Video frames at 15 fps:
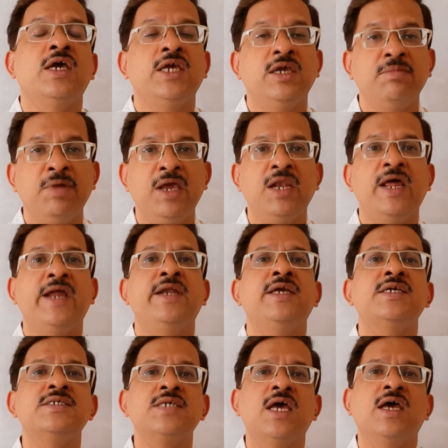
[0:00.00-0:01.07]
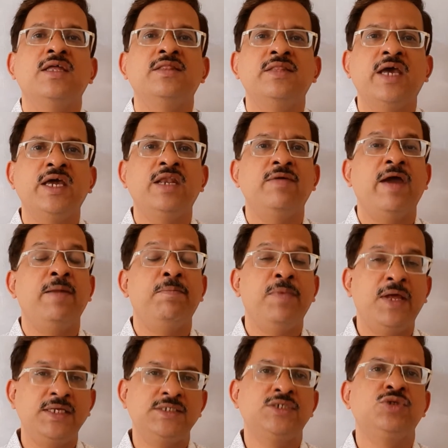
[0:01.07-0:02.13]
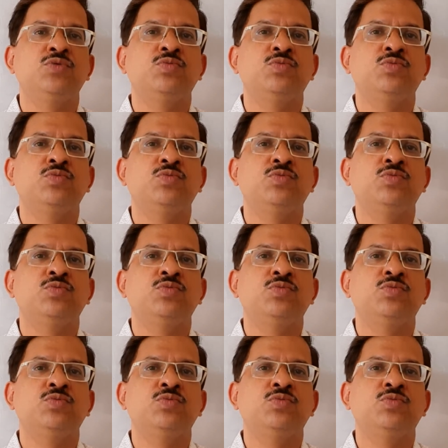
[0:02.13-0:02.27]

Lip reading: email IDs, then at but